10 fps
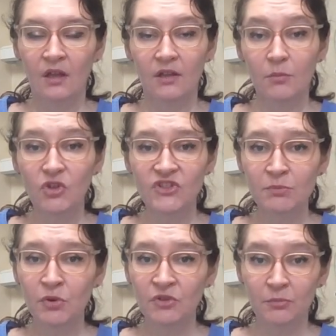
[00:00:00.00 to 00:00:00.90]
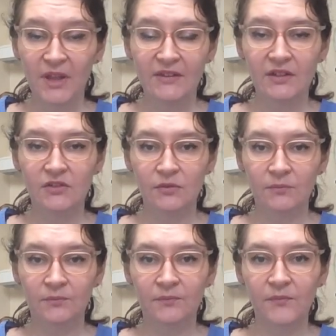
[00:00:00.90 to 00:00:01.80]
The most important message
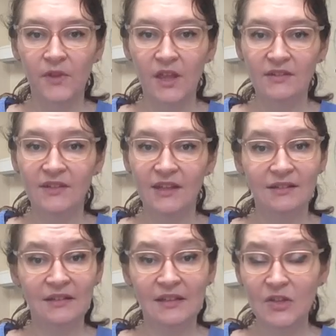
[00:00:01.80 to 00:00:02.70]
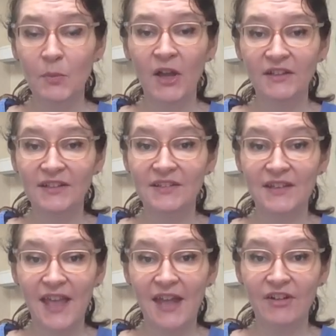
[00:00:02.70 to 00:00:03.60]
is that despite its
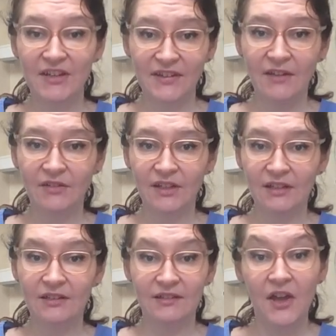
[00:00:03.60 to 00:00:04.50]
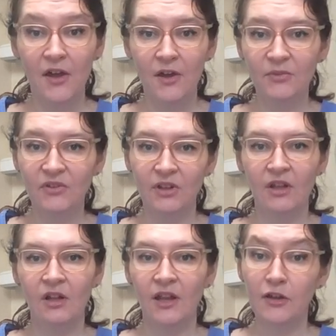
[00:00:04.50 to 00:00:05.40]
scary sounding terms
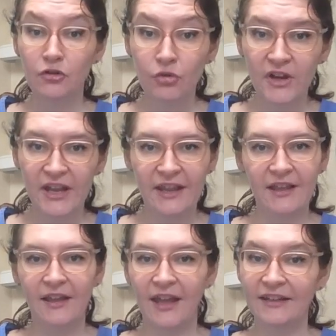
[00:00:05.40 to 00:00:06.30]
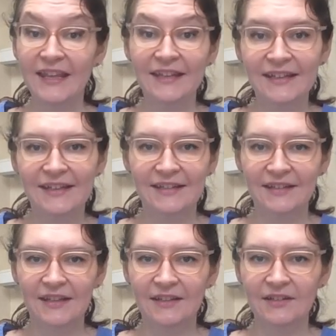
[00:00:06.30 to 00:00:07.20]
like chronic and kidney
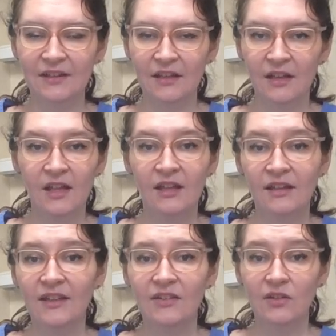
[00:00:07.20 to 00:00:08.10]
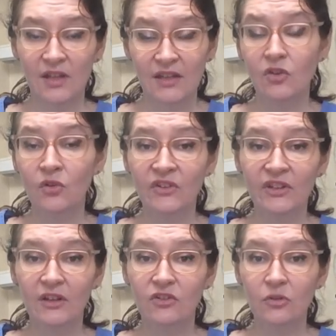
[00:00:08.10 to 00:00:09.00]
disease, this is
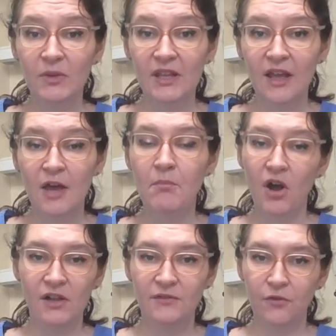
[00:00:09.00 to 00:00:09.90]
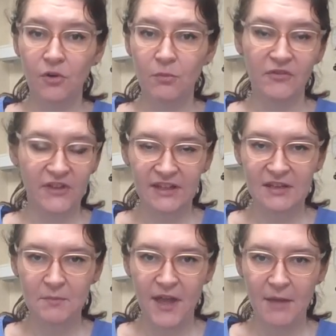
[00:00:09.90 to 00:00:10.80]
considered to be a mild form of kidney
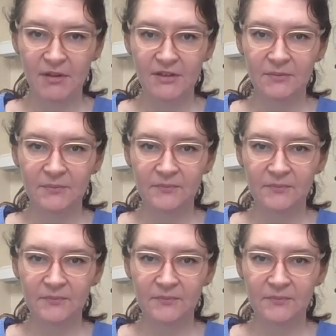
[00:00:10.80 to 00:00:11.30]
impairment.